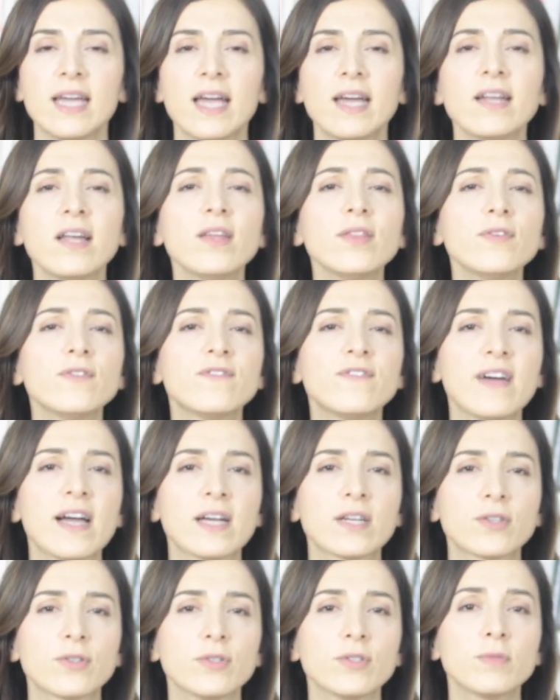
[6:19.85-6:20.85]
and other
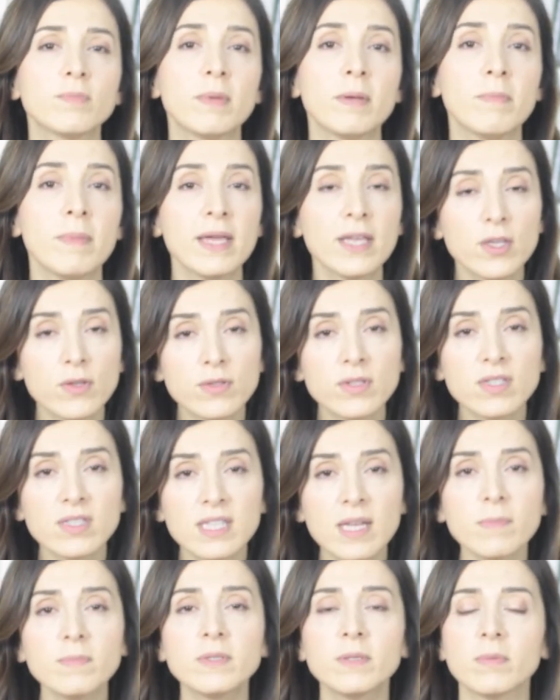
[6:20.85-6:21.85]
factors may make you
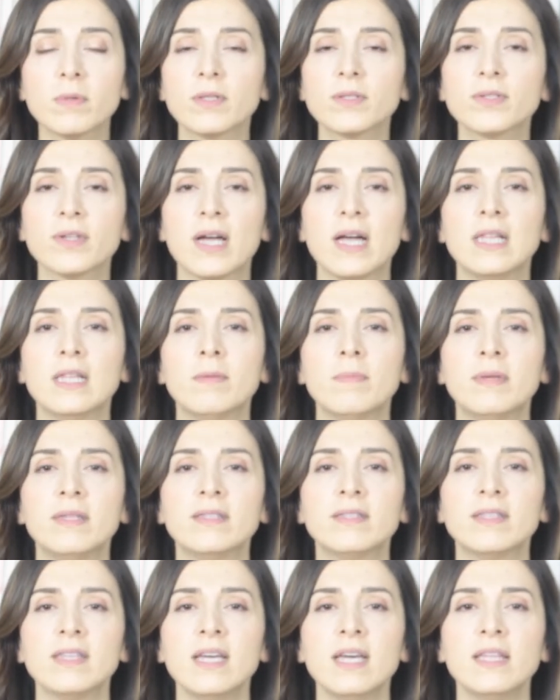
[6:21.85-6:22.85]
susceptible to
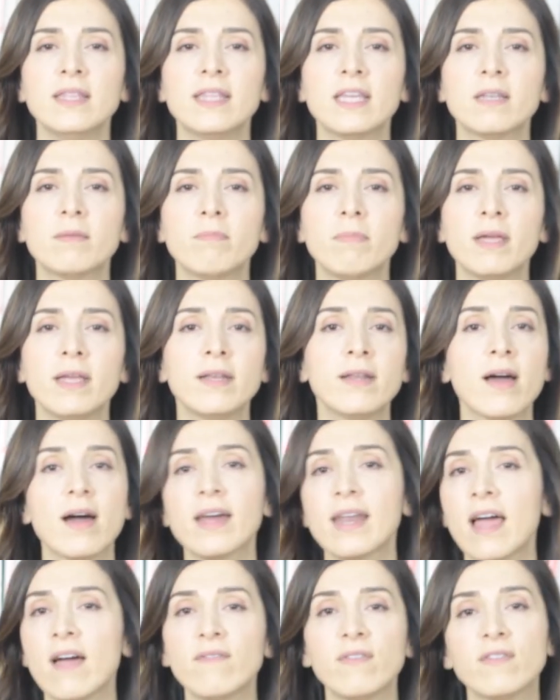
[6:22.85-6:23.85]
elements that may
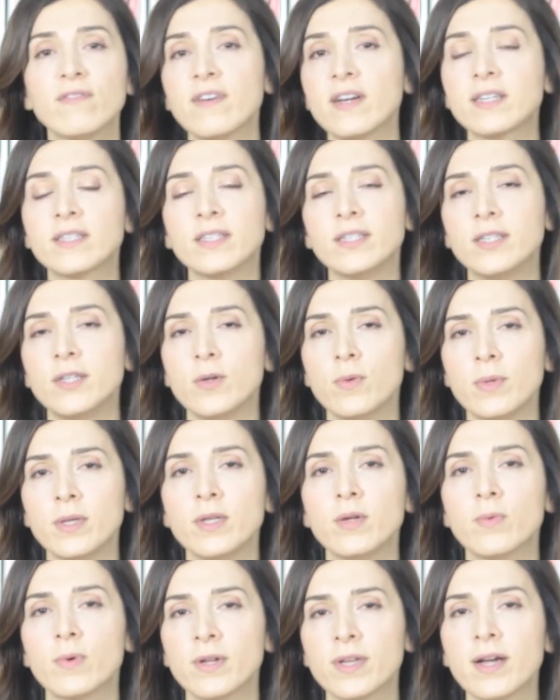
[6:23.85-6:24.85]
not have affected you when
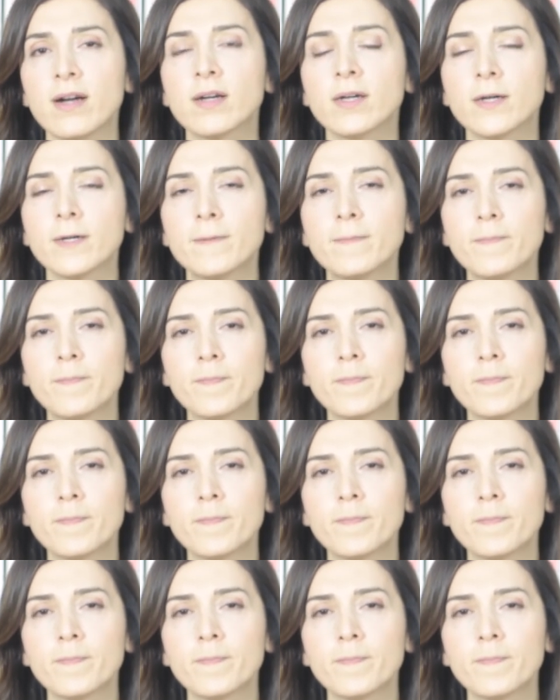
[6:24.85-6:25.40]
you were younger.